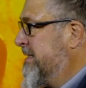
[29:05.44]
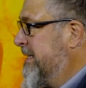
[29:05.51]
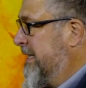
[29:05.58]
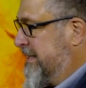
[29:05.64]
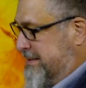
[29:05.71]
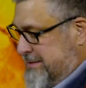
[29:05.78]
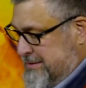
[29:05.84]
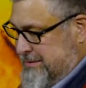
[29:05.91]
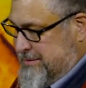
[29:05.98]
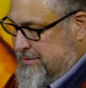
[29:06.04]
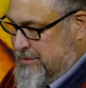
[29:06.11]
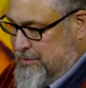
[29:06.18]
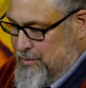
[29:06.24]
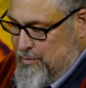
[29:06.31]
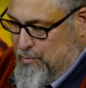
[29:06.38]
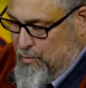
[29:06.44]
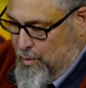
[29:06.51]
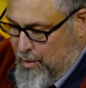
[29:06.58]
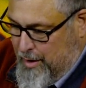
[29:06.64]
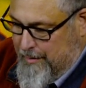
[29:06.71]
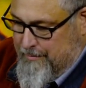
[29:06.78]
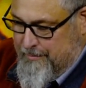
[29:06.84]
It's too
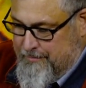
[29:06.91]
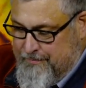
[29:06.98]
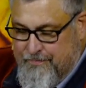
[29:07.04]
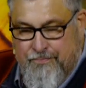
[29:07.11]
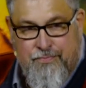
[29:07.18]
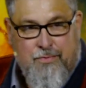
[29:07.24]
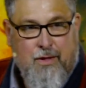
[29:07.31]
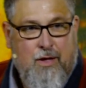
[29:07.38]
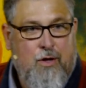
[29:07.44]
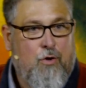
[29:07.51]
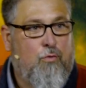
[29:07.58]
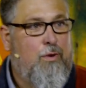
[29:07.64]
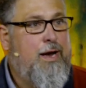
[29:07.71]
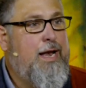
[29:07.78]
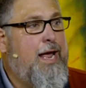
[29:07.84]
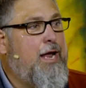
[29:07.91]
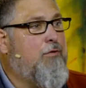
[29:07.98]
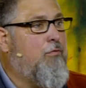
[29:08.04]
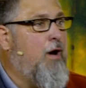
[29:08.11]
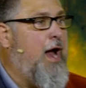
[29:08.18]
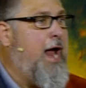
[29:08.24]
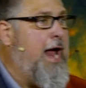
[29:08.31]
warm. We need
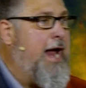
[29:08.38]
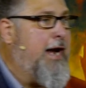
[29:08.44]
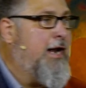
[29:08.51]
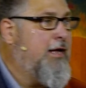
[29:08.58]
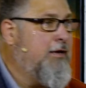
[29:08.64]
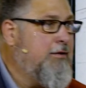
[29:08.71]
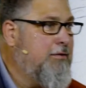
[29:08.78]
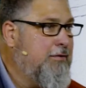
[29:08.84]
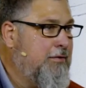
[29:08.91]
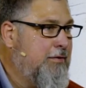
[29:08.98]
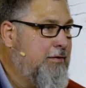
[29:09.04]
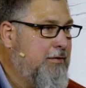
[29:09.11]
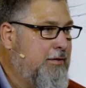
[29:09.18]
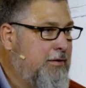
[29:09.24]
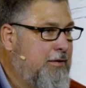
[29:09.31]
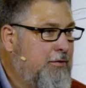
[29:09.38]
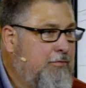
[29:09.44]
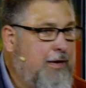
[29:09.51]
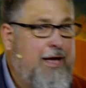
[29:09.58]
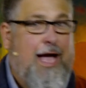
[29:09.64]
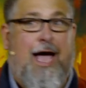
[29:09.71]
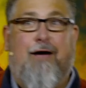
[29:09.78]
rain.
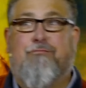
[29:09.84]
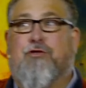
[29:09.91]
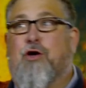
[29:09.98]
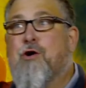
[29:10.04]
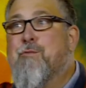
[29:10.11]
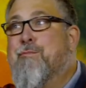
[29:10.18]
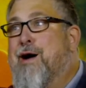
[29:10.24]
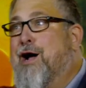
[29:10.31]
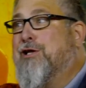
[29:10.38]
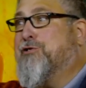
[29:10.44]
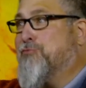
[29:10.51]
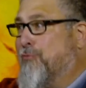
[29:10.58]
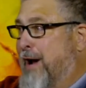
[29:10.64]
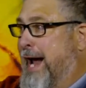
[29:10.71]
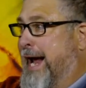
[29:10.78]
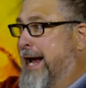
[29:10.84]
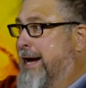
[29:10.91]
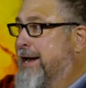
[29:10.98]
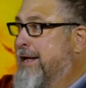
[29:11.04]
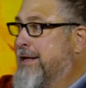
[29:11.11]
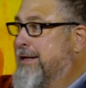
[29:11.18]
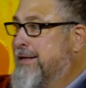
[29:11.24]
We have too much
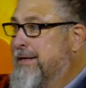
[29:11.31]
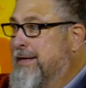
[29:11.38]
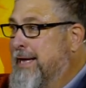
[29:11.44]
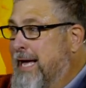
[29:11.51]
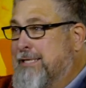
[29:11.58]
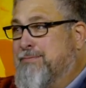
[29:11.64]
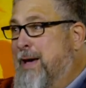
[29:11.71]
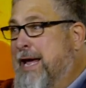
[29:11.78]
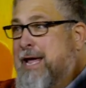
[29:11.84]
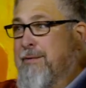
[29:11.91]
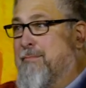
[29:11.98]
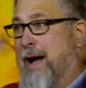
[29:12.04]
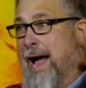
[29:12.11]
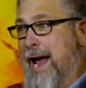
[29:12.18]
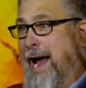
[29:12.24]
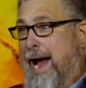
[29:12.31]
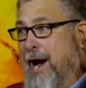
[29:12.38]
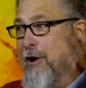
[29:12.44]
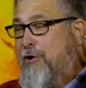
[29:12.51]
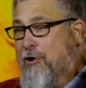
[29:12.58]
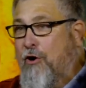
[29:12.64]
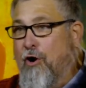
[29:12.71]
rain. It's making my
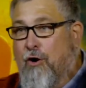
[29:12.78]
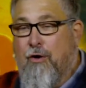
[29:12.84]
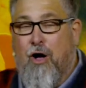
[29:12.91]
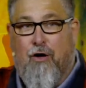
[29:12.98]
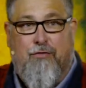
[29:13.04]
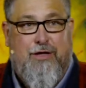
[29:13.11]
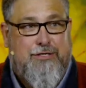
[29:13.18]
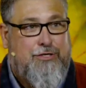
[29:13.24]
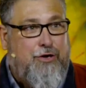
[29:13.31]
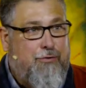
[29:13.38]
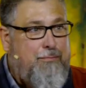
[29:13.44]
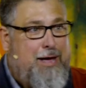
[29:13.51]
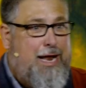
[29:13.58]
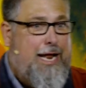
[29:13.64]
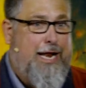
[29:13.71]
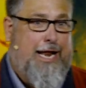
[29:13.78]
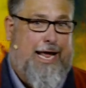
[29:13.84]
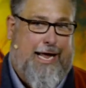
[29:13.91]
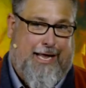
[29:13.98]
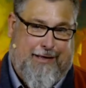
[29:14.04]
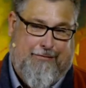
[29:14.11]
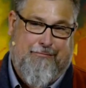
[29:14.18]
hair curl, all this
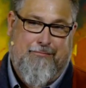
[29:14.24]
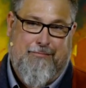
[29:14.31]
humidity.